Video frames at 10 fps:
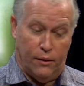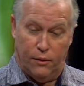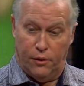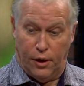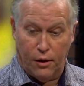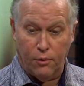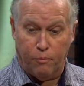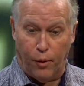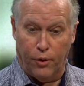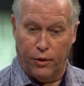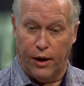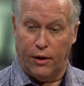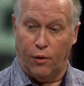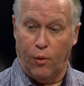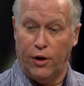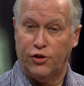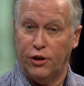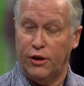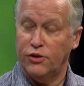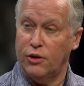and the other part of that equation
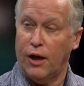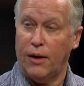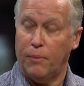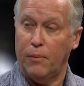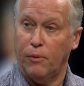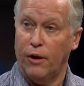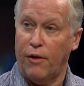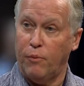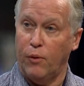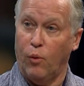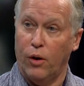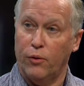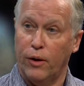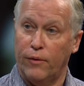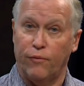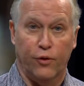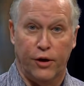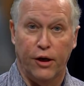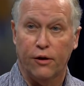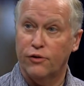is a lot of people have been wondering for
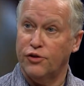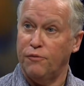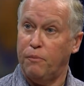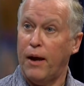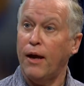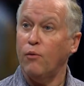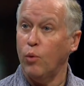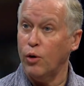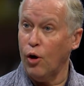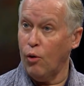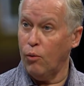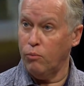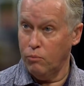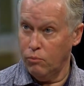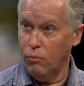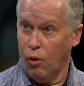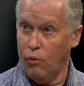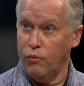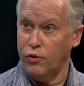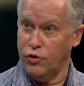years if Penn would go
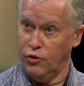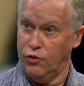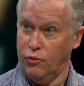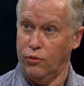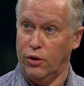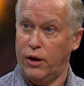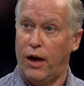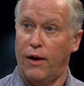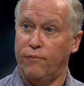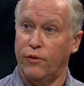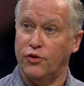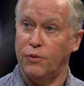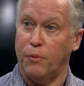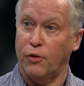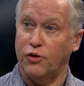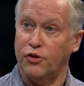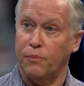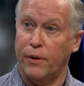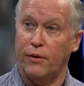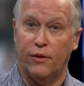over to the Duneland Conference to
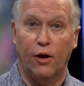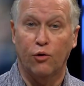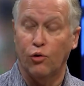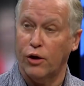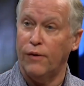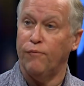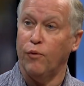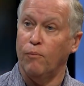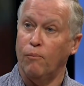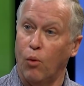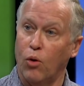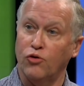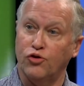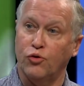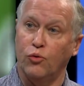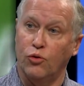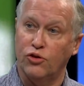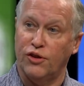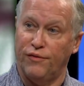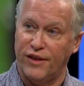participate. They're looking for more schools
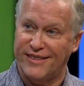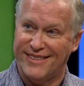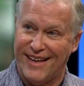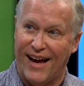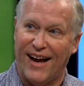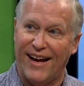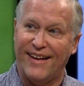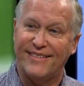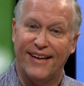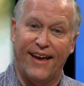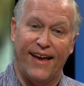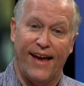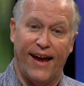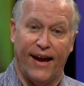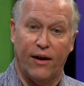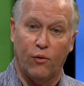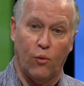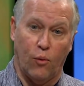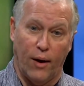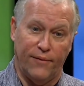of its size and,
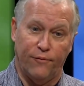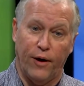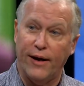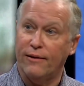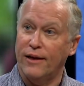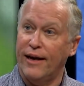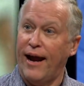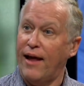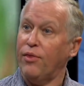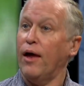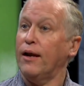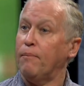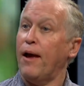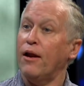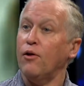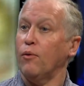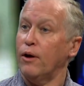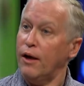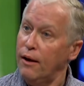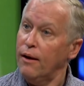quite frankly, athletic
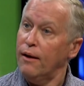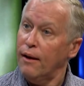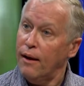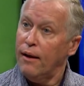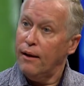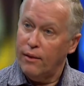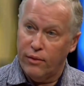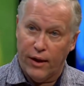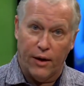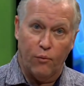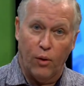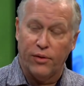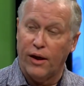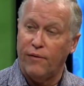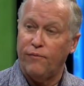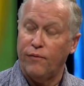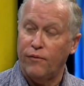pedigree than what they've